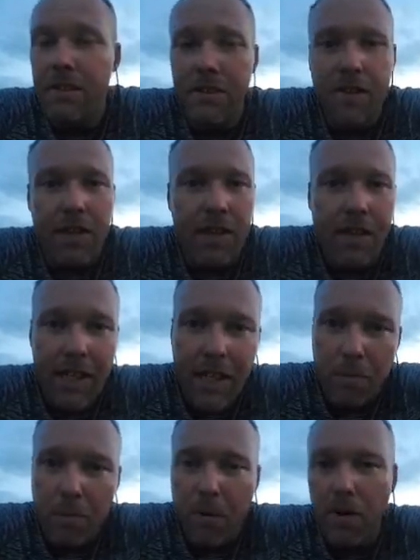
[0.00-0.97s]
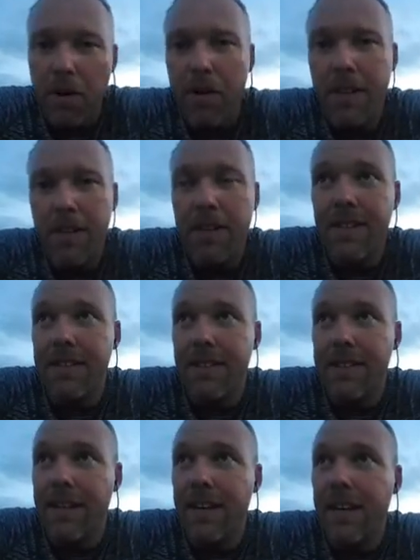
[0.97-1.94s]
Starting to eat more, things
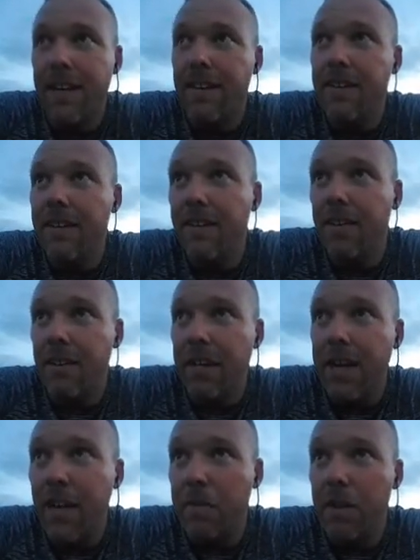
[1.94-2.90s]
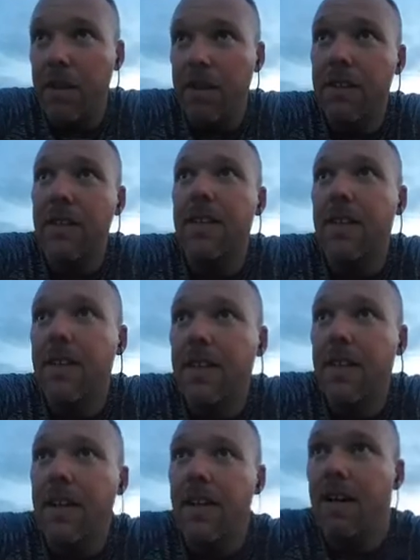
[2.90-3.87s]
like that are going to happen.
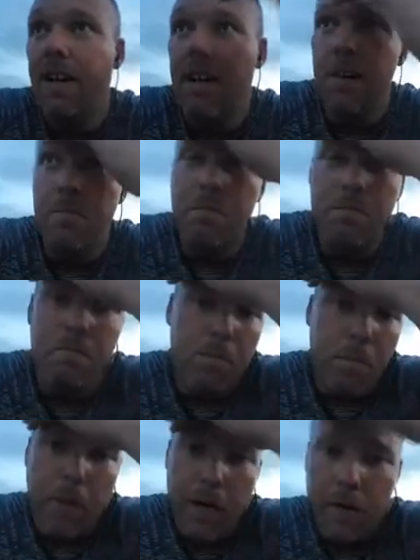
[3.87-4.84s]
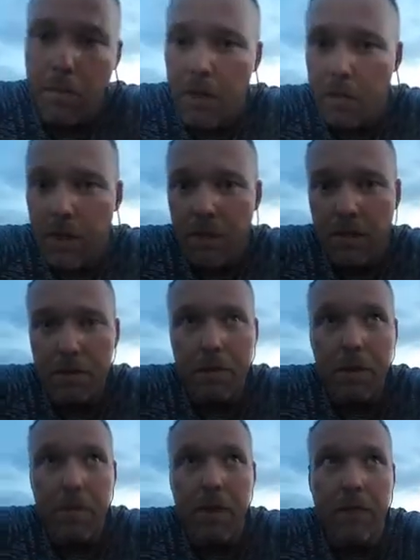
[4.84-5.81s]
Preparing big meals
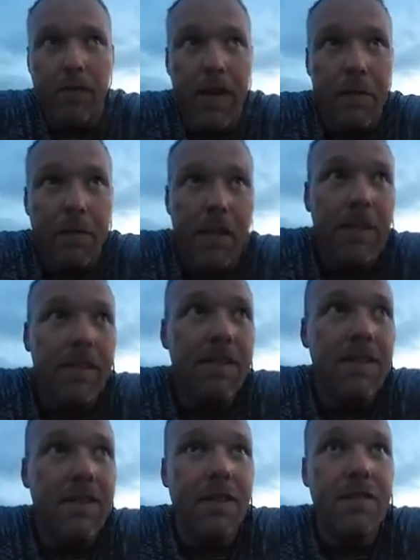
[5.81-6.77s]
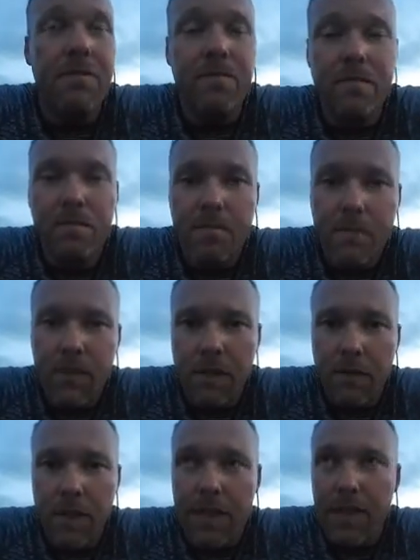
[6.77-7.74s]
for a big family,
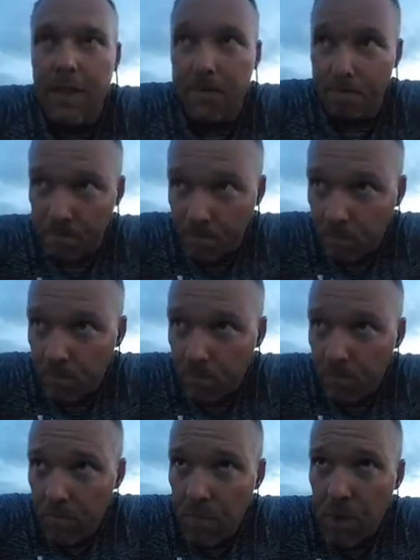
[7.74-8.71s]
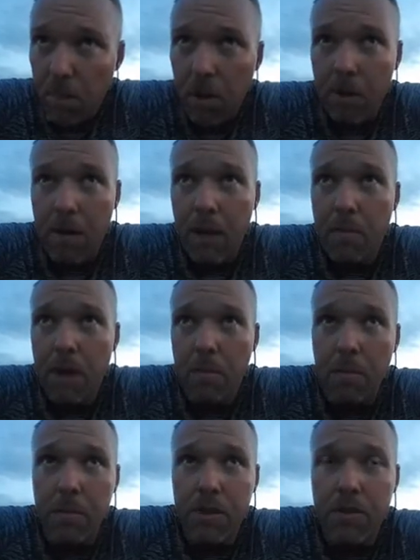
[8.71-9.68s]
stuff like that. Part of my
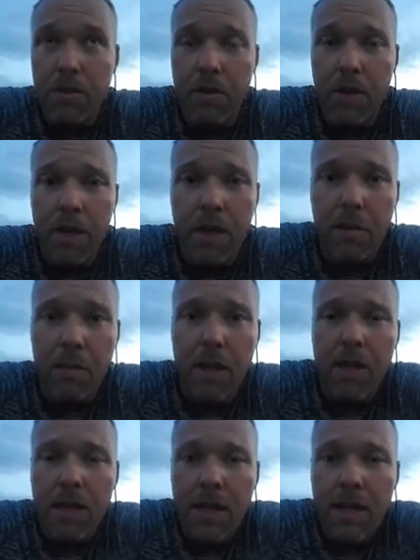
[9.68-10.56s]
problem was growing up